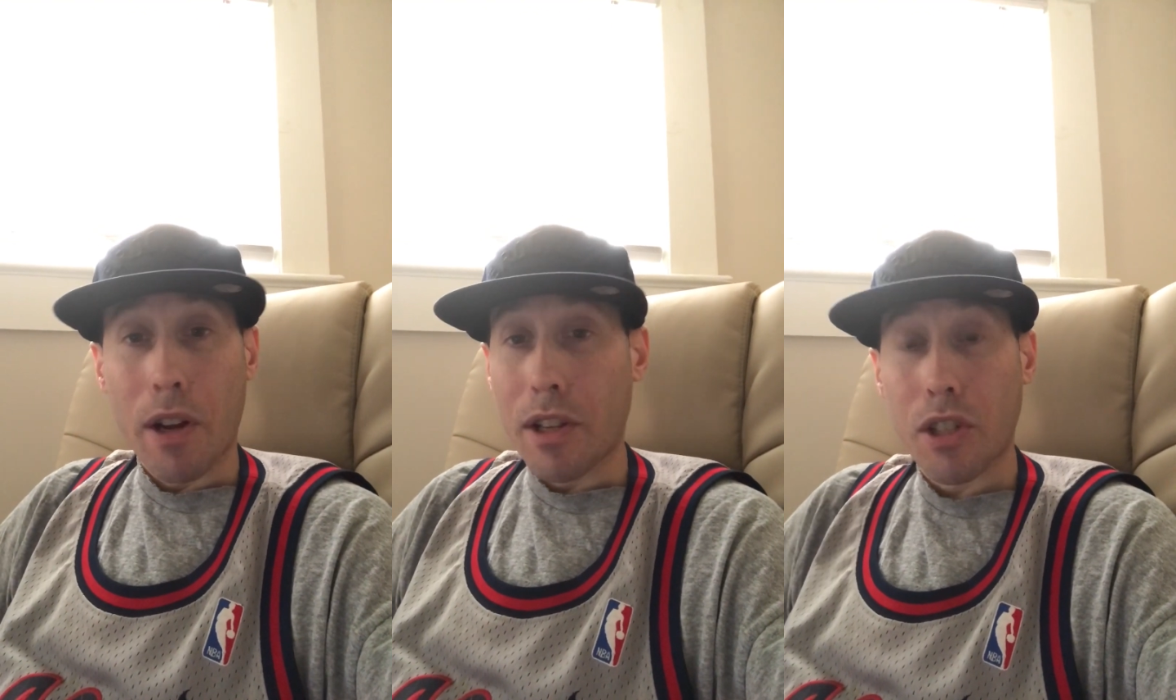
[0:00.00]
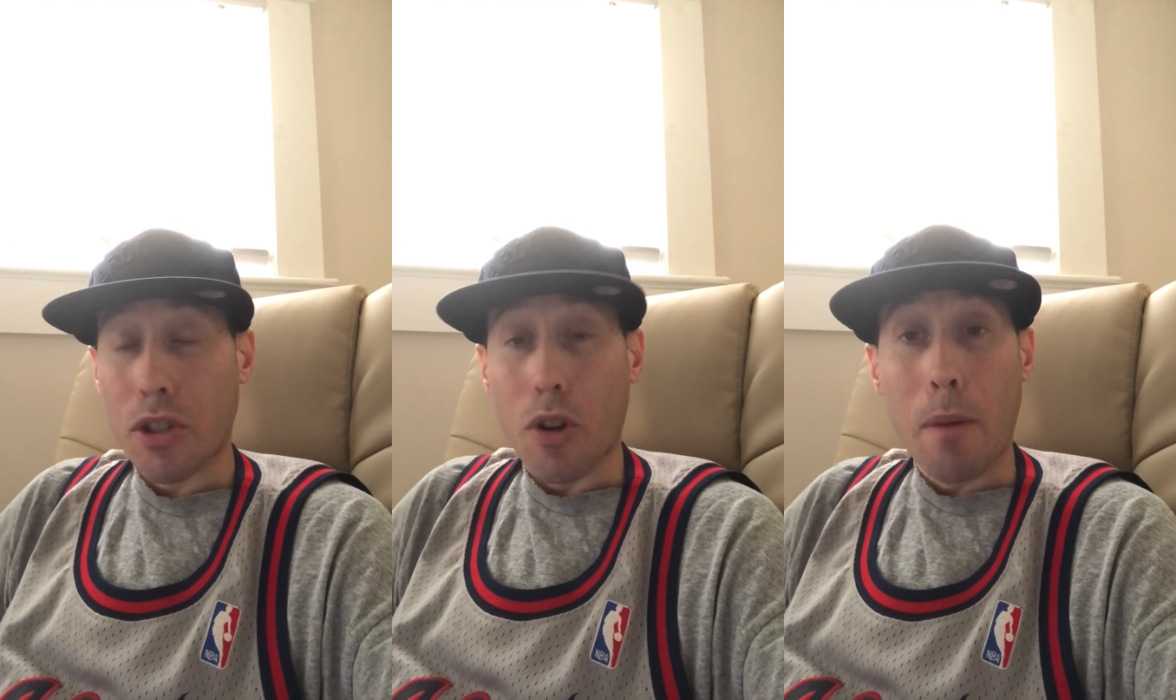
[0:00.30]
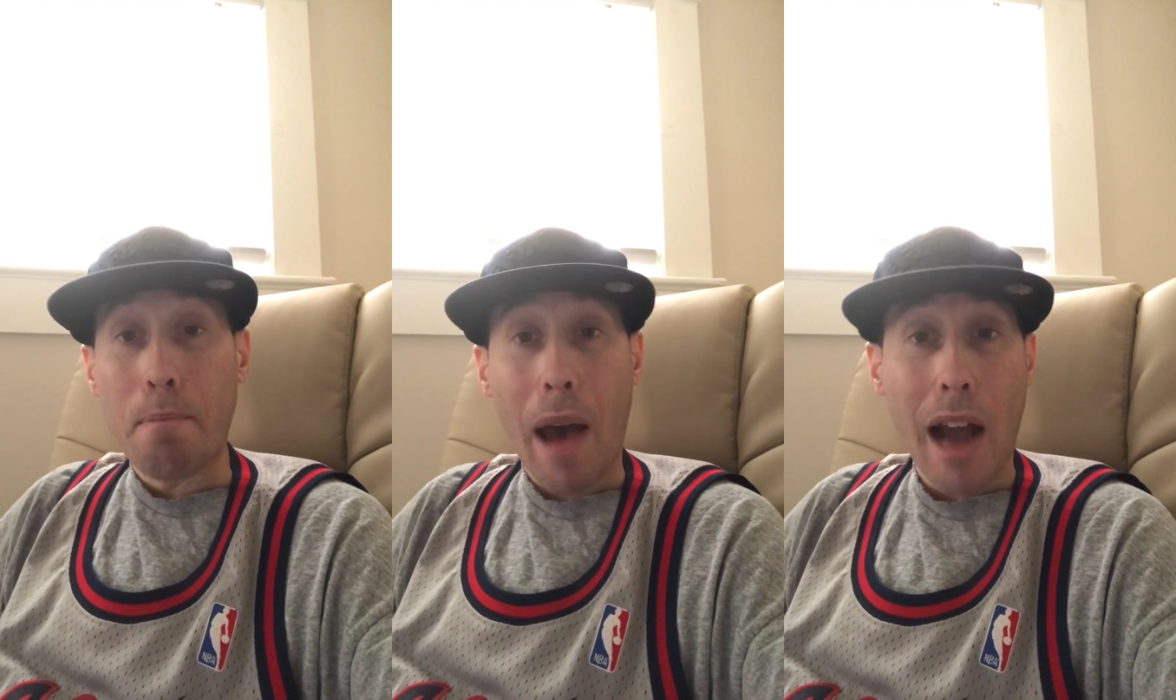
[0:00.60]
It's just
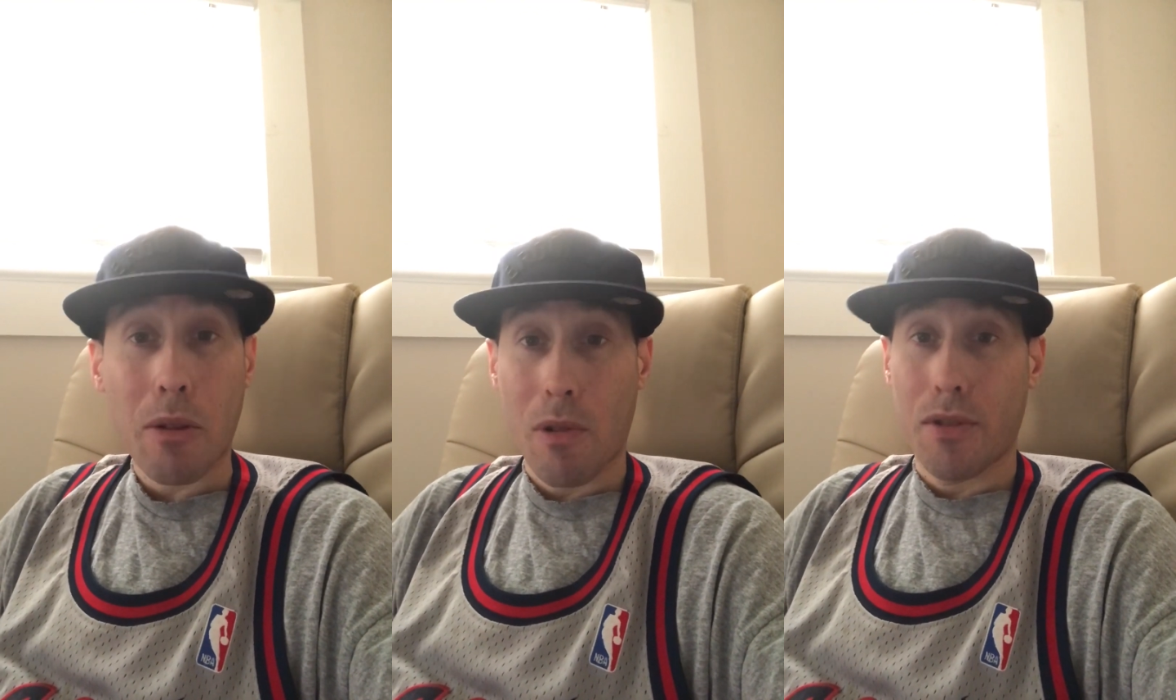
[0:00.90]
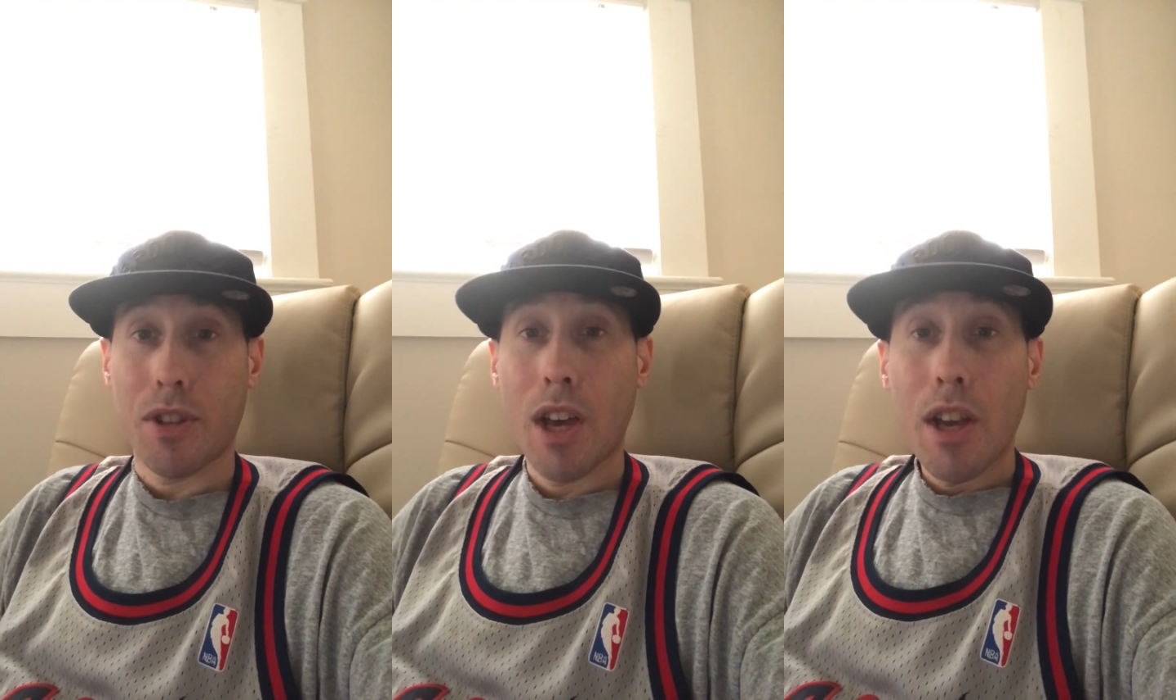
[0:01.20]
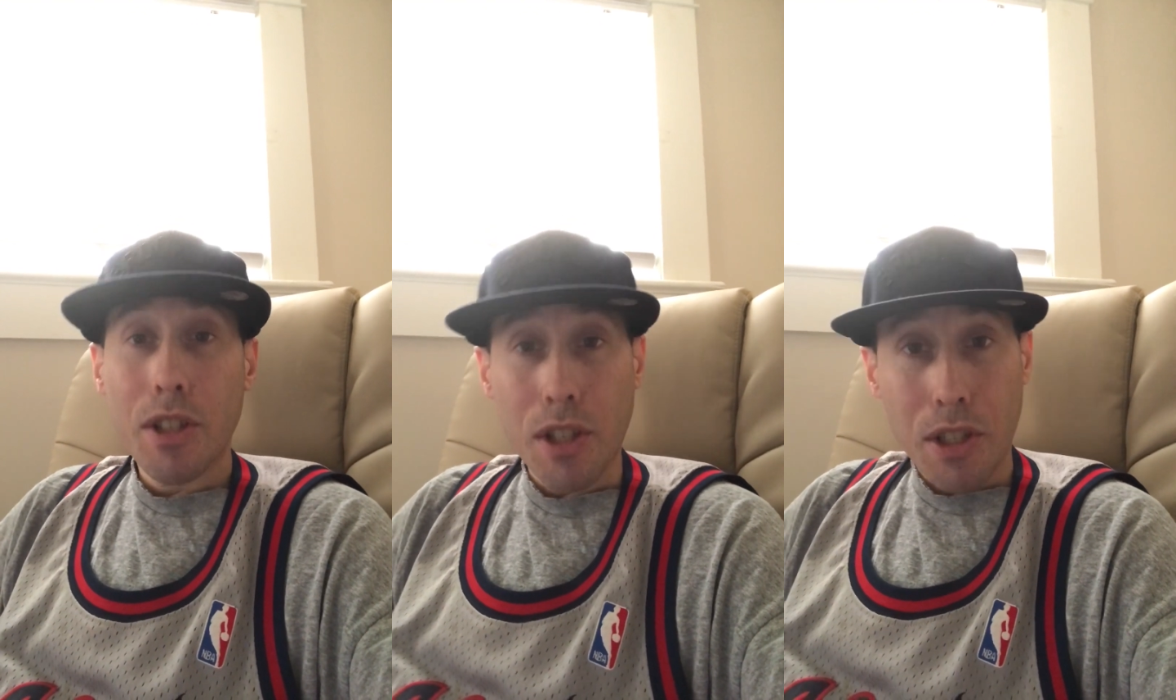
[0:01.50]
gone backwards
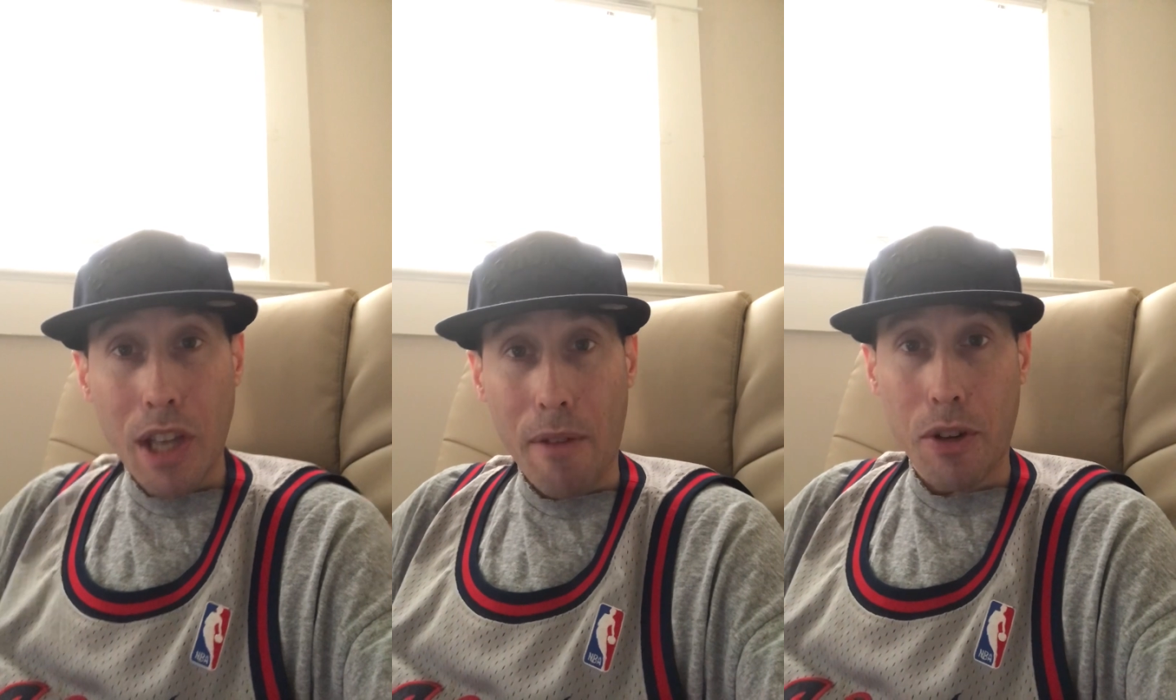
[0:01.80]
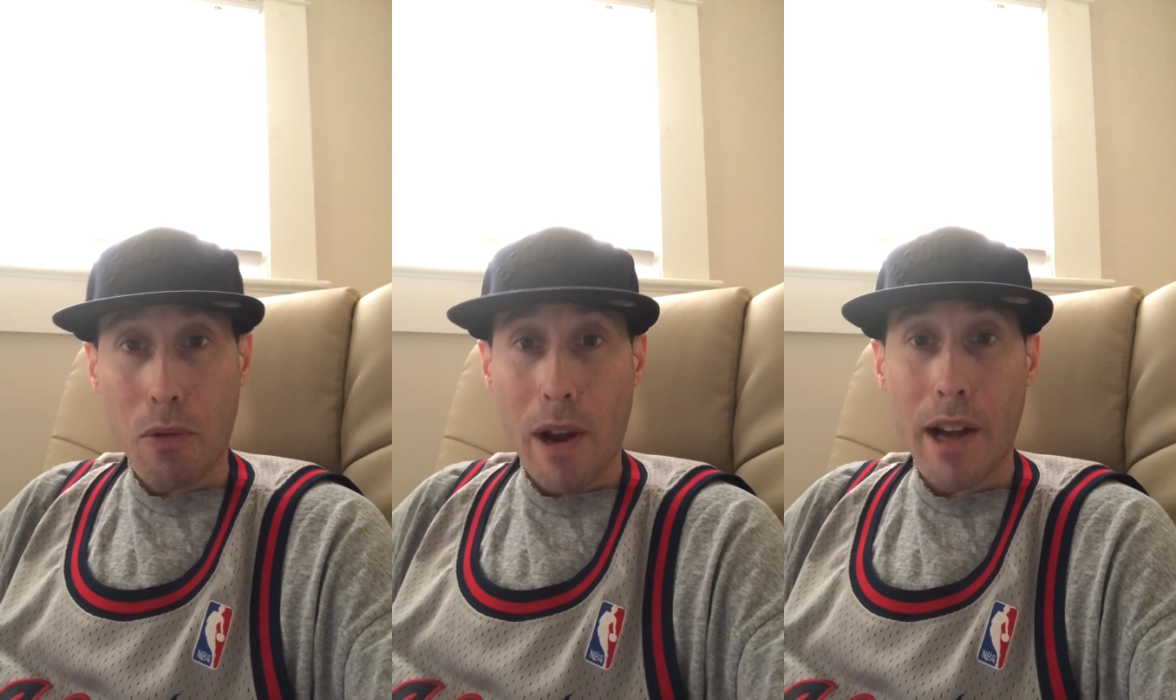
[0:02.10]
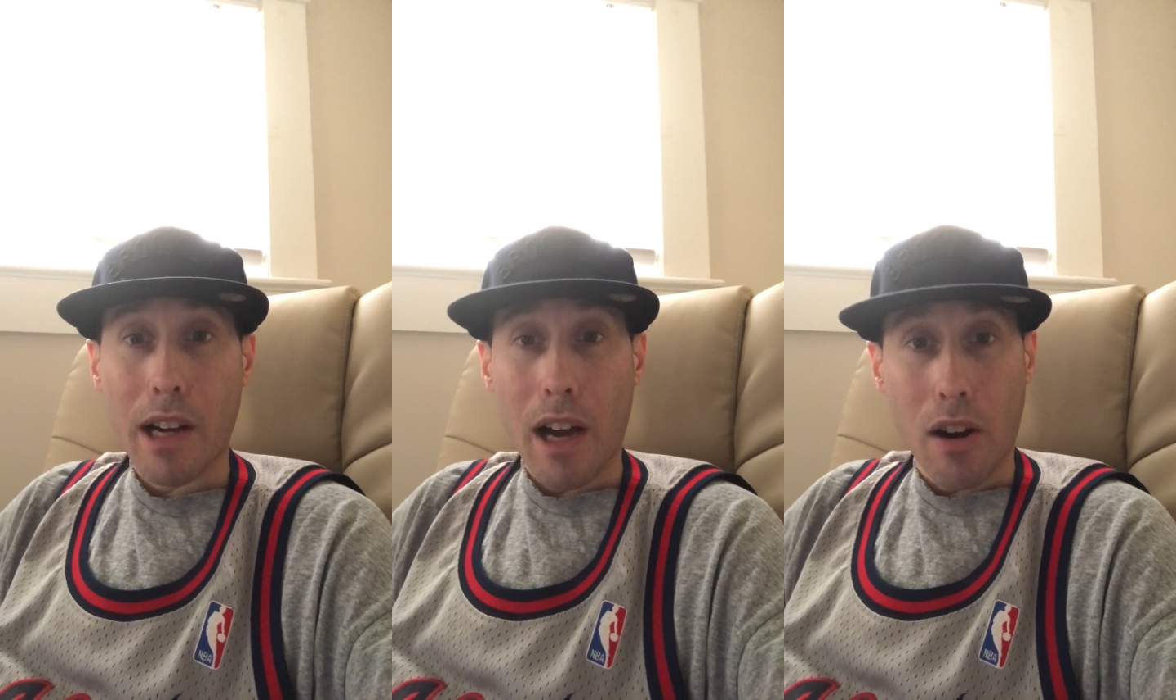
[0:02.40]
since Kevin
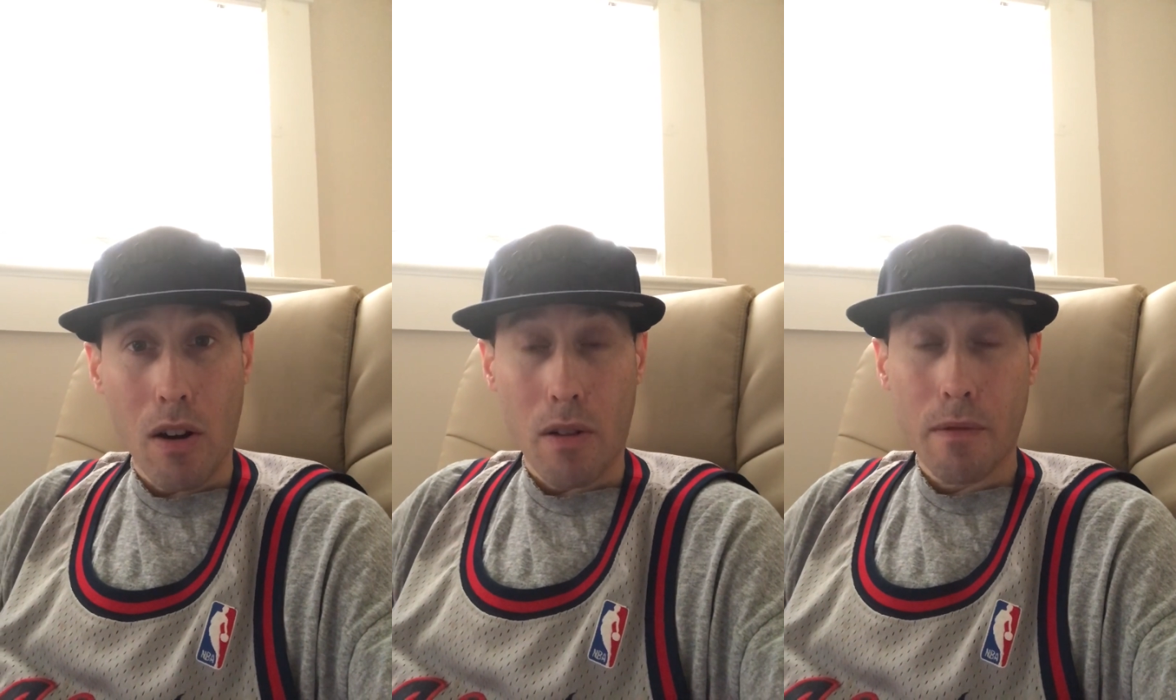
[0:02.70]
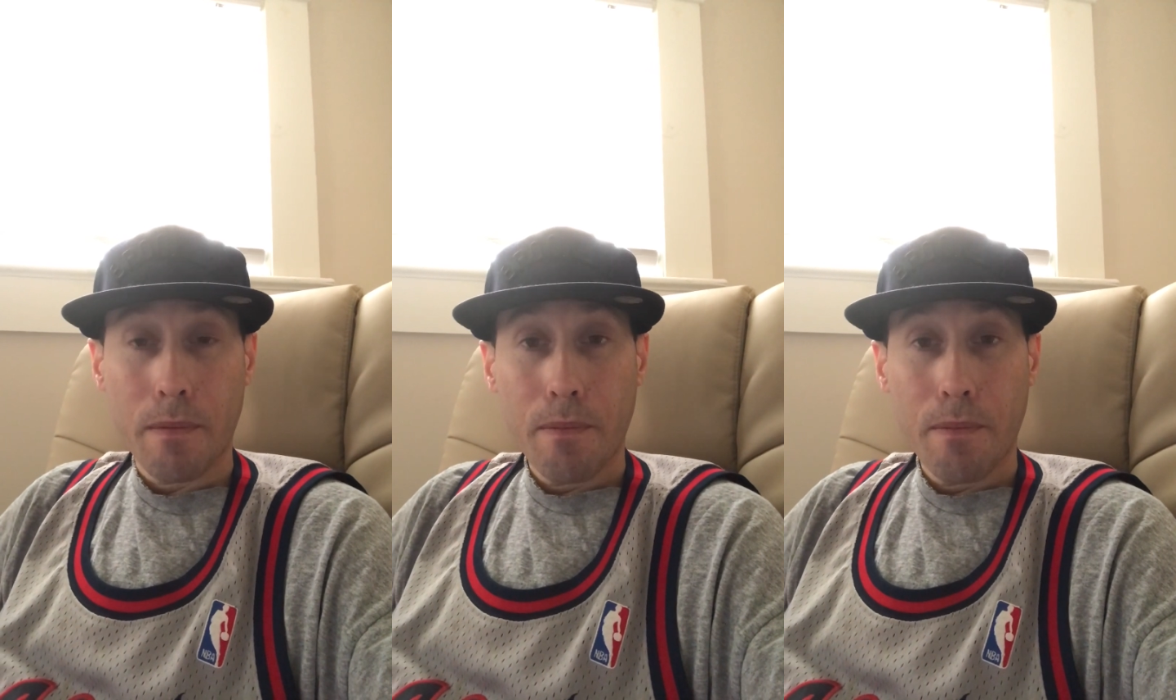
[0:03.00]
Durant got hurt.